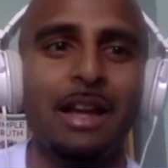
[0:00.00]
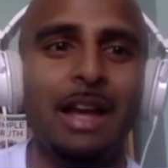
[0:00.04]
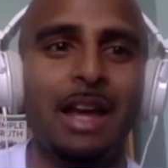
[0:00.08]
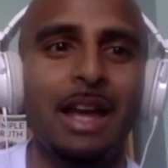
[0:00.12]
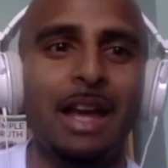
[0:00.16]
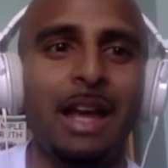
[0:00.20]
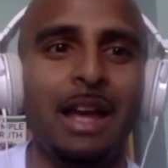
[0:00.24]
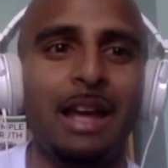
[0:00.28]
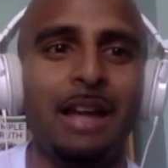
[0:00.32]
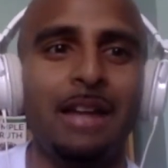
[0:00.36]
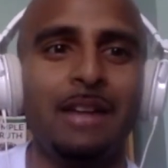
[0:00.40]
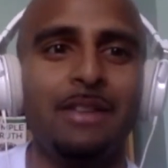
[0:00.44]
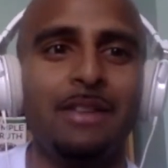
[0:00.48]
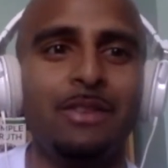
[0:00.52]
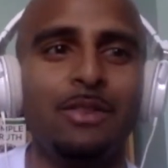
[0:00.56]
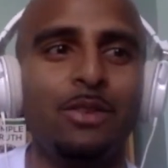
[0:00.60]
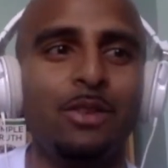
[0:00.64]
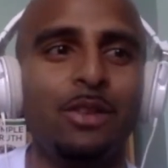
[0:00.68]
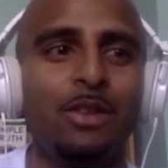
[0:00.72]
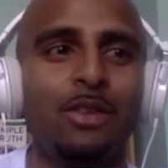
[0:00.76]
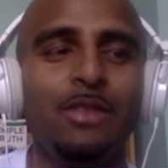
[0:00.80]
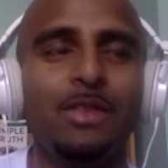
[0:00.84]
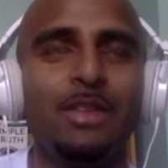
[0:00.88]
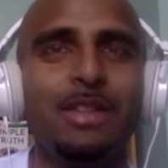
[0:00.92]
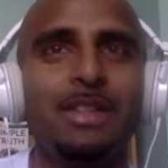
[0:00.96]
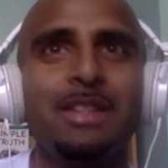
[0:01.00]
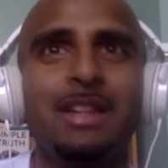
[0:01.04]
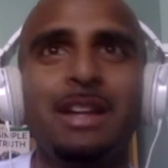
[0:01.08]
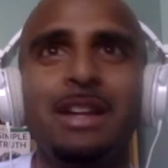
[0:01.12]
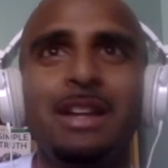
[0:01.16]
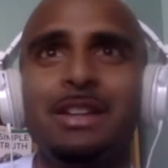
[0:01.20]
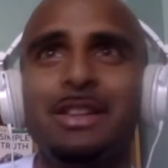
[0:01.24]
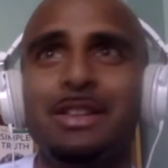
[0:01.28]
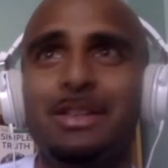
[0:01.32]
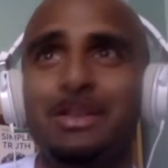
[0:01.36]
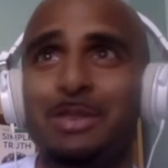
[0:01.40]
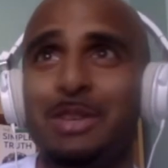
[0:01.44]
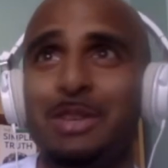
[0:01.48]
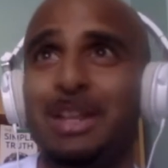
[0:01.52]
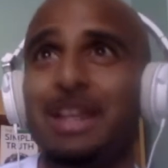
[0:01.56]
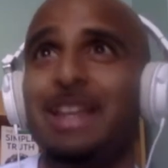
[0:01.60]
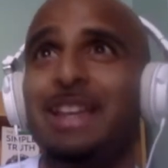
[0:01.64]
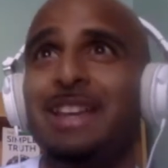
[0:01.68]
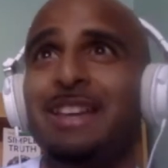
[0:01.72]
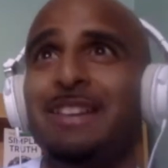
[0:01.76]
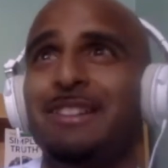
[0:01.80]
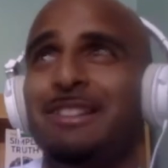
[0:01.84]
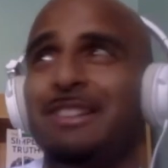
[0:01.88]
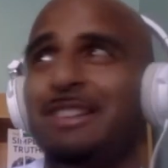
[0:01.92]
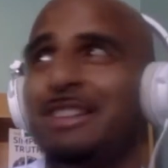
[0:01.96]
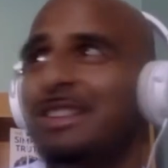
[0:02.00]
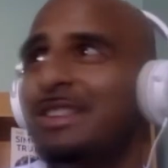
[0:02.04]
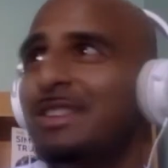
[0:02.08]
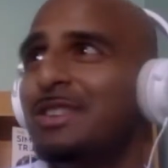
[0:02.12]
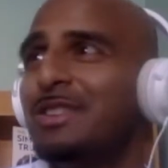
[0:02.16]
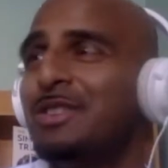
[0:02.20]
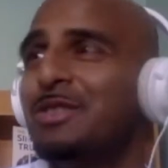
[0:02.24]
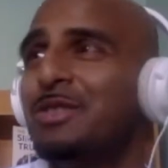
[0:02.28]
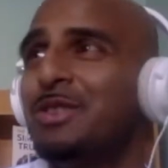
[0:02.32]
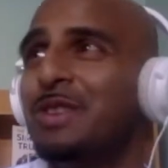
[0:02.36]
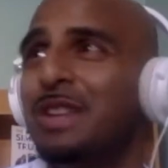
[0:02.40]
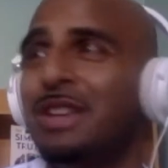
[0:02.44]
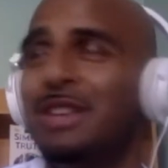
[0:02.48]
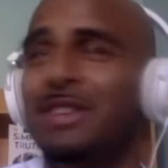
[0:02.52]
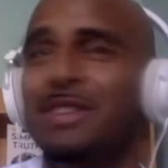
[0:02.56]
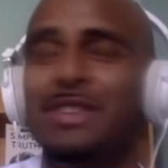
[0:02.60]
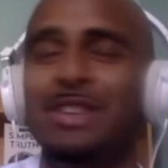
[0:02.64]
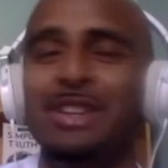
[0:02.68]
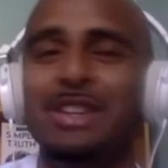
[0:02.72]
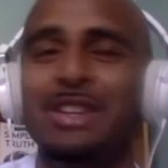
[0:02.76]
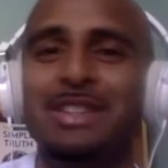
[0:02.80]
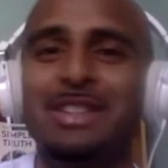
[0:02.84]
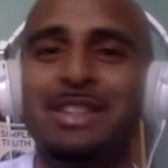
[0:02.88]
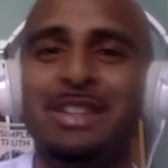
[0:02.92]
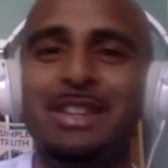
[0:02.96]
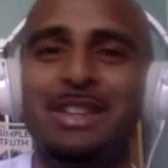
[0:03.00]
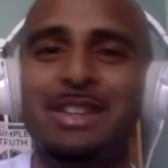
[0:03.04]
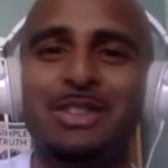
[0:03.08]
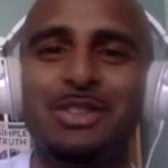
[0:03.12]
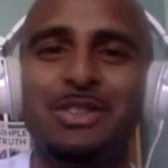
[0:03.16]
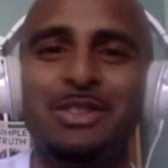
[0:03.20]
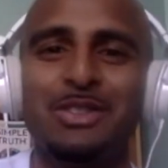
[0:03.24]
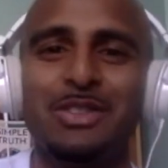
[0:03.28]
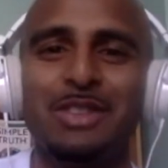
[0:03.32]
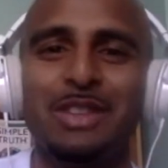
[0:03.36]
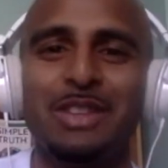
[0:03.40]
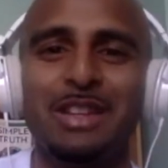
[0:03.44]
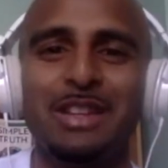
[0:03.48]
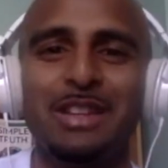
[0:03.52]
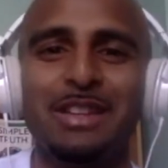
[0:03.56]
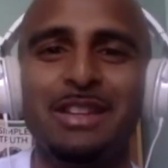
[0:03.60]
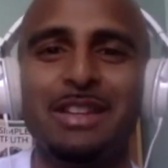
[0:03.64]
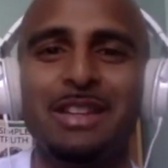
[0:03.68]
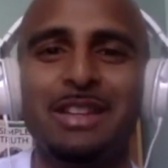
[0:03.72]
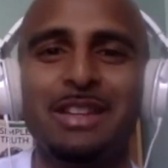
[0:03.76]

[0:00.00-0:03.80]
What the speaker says: And all of a sudden, we're here in the 21st century.